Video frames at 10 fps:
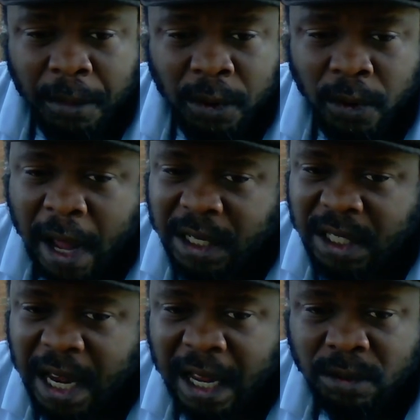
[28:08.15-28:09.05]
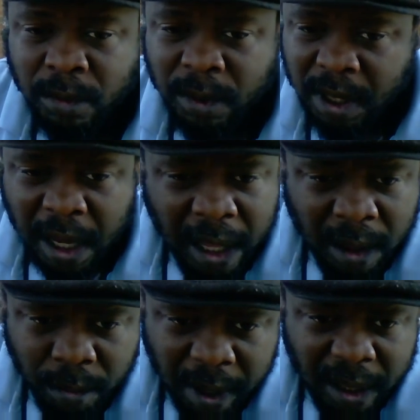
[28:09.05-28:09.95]
you, Joshua, with the
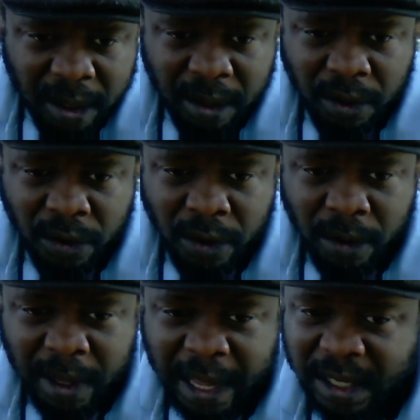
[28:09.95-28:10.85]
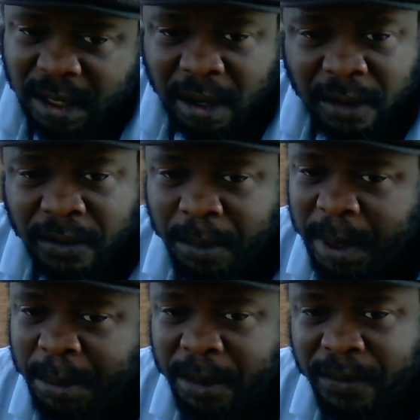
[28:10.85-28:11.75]
other brother, that's looking for
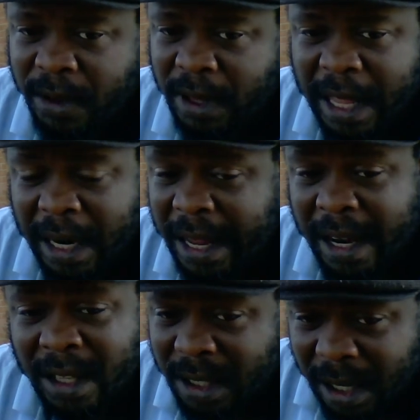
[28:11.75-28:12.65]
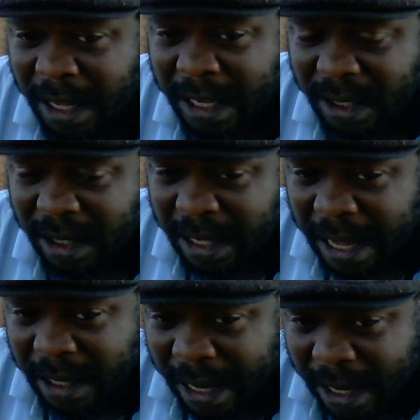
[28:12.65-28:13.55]
people to fill that land. Until that
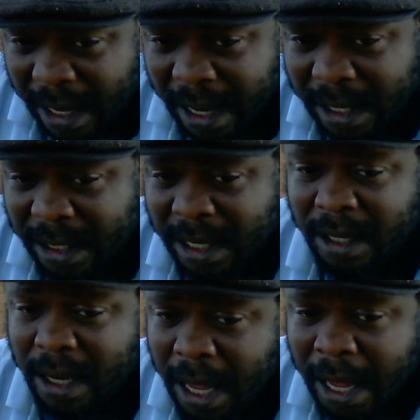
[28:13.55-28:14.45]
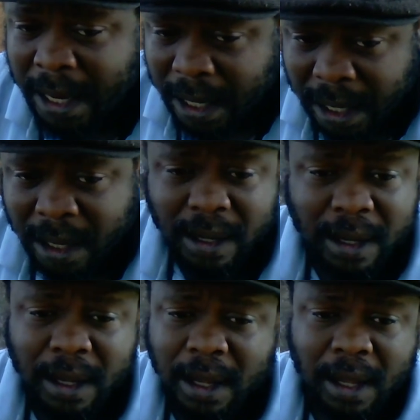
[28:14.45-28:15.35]
land says Achad Inc.,
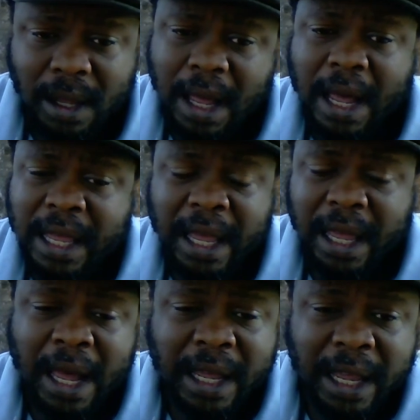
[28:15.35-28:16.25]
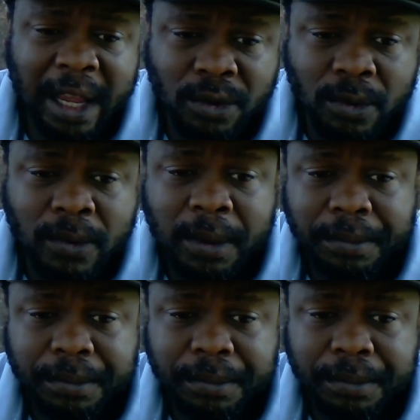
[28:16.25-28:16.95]
I can't do it.